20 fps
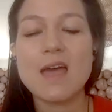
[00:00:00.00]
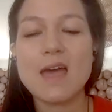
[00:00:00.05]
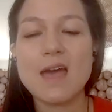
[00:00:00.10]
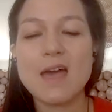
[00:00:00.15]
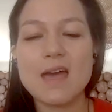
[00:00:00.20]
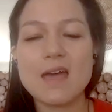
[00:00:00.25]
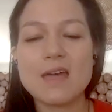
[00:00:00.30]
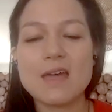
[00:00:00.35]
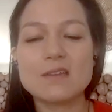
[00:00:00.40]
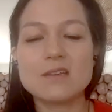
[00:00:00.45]

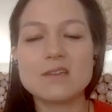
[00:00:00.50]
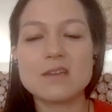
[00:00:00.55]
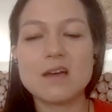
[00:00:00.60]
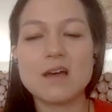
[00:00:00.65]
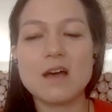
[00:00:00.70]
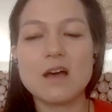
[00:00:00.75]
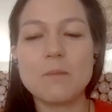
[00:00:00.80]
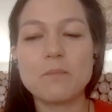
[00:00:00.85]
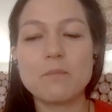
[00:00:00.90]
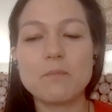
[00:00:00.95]
and
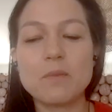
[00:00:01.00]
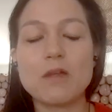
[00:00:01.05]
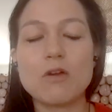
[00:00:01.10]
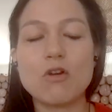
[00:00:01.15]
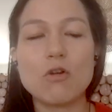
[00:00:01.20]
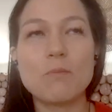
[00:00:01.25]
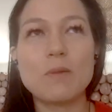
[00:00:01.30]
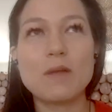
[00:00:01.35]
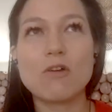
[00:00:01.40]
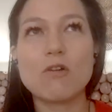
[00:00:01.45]
um, but
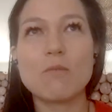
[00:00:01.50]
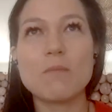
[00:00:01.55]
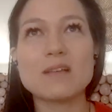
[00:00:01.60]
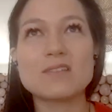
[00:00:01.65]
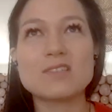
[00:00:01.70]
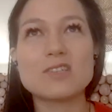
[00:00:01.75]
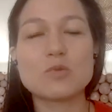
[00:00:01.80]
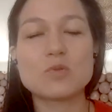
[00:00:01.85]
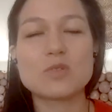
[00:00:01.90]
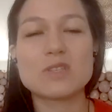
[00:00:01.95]
her bigger
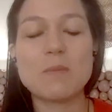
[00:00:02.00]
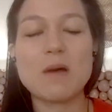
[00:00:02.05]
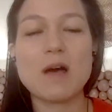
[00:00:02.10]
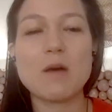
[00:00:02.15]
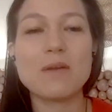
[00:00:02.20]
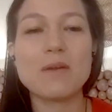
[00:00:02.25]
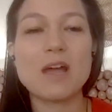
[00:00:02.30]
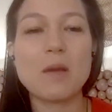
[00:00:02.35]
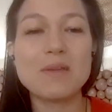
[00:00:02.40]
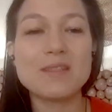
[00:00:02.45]
message was
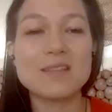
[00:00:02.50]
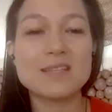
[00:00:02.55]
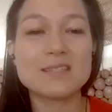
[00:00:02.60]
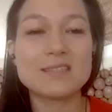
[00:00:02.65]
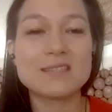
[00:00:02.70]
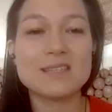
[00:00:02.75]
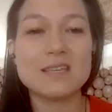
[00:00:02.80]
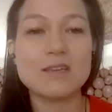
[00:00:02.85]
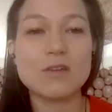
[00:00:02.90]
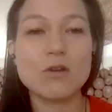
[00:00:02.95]
about becoming the
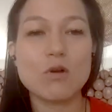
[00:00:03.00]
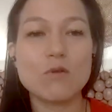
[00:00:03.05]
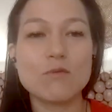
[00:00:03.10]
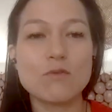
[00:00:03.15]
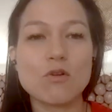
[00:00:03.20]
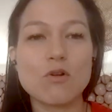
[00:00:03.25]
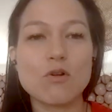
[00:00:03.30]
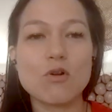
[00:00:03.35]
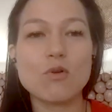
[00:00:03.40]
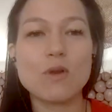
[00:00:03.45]
C E O of
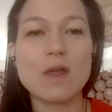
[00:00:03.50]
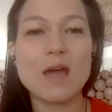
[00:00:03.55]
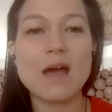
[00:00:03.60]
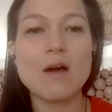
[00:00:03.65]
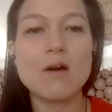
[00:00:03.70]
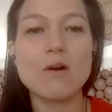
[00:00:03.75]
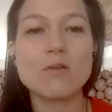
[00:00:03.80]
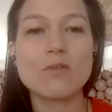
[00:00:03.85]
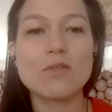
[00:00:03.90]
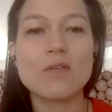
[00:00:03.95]
your own
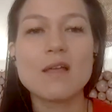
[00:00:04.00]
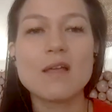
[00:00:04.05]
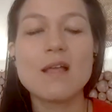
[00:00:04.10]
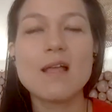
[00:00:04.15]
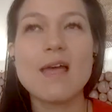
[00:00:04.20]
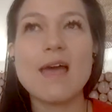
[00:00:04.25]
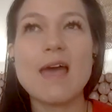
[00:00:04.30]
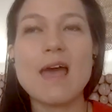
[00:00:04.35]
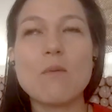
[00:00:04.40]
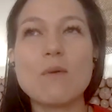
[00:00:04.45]
health.
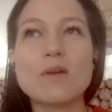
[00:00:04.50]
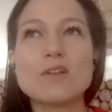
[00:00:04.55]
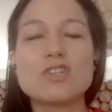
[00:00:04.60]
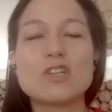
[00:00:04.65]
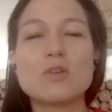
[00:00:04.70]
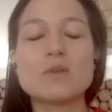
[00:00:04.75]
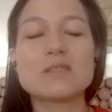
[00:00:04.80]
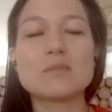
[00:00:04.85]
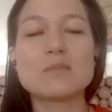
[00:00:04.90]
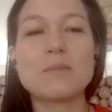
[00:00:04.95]
And when
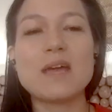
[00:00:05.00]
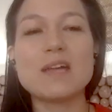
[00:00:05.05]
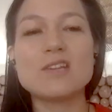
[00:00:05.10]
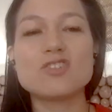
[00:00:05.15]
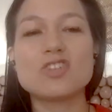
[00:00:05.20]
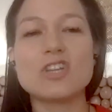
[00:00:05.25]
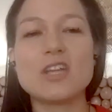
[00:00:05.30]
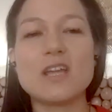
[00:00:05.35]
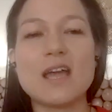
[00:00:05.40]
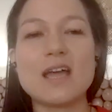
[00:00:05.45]
she was
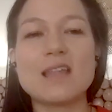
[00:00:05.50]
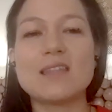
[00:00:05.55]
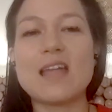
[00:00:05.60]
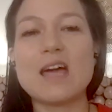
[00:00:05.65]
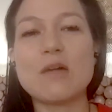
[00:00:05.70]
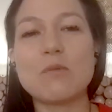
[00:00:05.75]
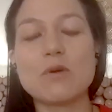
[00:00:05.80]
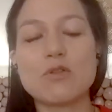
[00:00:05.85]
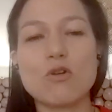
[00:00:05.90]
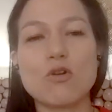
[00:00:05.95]
pitching and
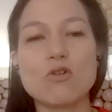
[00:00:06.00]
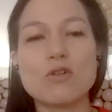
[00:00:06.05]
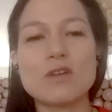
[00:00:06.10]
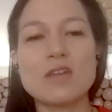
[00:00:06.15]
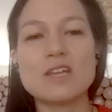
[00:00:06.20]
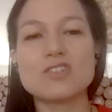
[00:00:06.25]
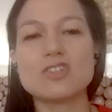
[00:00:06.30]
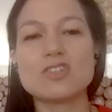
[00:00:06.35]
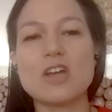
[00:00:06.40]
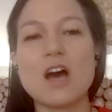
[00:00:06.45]
led with her
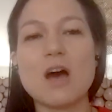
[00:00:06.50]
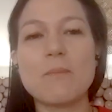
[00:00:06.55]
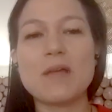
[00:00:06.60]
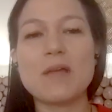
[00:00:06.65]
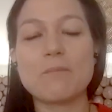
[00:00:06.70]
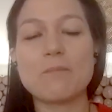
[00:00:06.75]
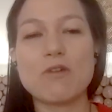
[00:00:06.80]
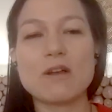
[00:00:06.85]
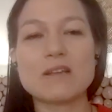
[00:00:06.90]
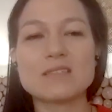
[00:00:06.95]
niche
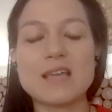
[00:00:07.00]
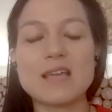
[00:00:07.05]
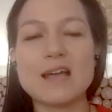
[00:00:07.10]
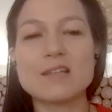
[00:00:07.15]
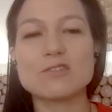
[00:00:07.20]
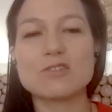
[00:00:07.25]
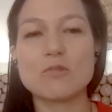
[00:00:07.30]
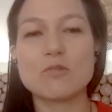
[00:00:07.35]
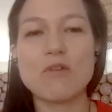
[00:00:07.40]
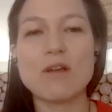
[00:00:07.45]
topic, breast
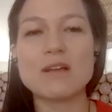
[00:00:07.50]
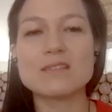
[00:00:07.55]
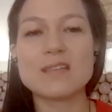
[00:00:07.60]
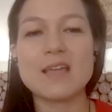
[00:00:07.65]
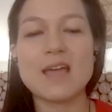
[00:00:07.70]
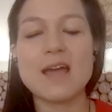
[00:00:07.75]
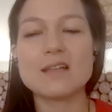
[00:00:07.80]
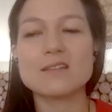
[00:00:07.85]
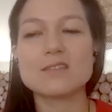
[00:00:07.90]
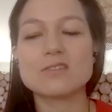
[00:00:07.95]
cancer, breast
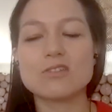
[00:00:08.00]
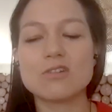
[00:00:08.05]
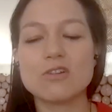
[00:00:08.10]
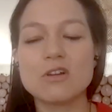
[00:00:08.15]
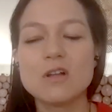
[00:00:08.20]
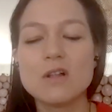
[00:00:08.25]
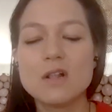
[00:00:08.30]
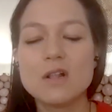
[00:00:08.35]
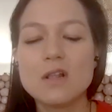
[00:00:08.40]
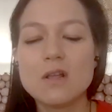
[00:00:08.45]
cancer,
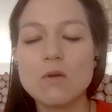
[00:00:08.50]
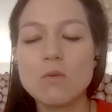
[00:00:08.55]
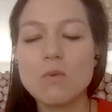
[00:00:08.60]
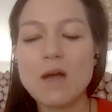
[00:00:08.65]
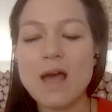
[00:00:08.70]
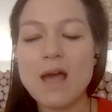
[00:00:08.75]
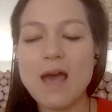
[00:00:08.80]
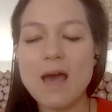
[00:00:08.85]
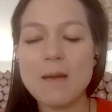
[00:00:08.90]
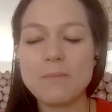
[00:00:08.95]

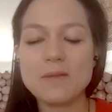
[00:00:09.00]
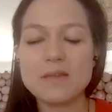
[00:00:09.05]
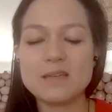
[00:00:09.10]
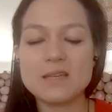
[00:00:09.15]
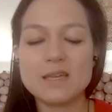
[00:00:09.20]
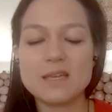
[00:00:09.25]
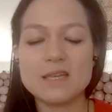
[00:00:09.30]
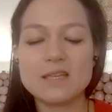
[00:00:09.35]
what happened